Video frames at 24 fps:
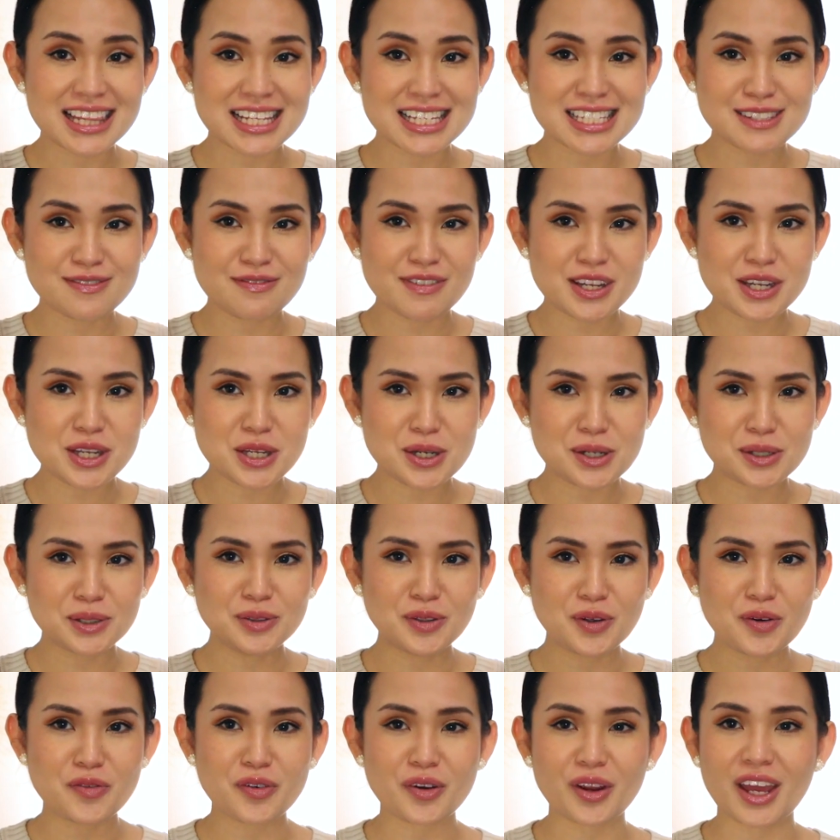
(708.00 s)
this video,
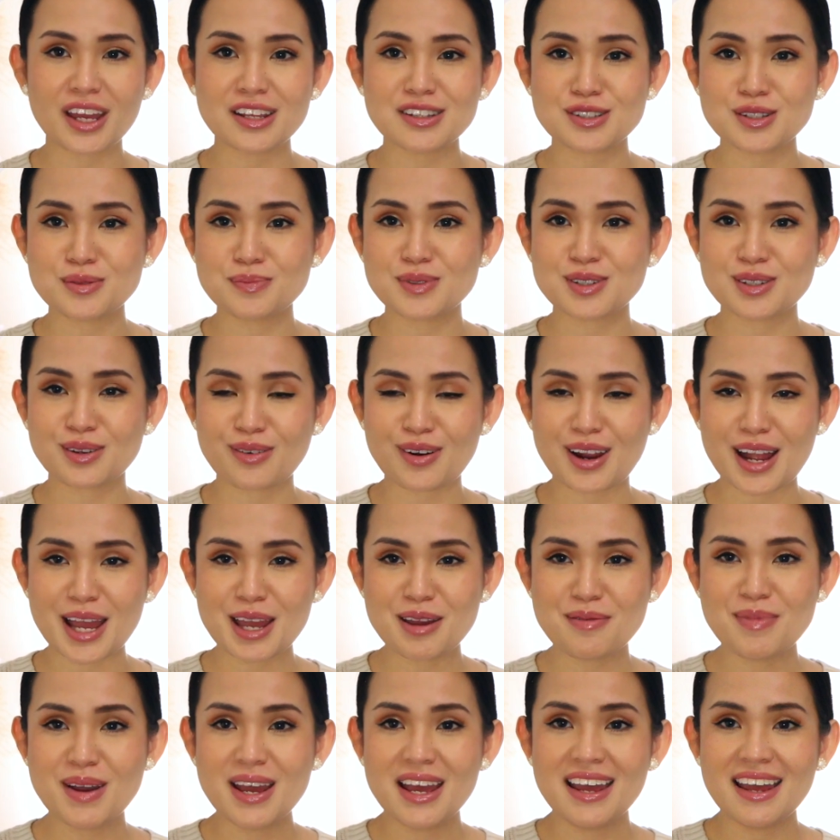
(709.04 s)
don't forget to
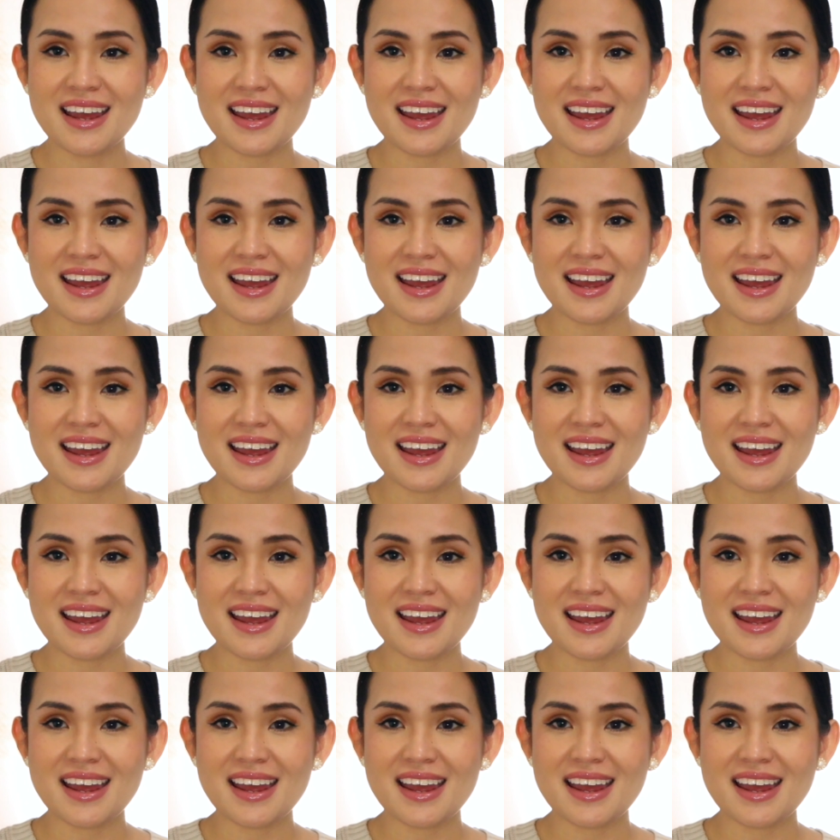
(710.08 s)
subscribe,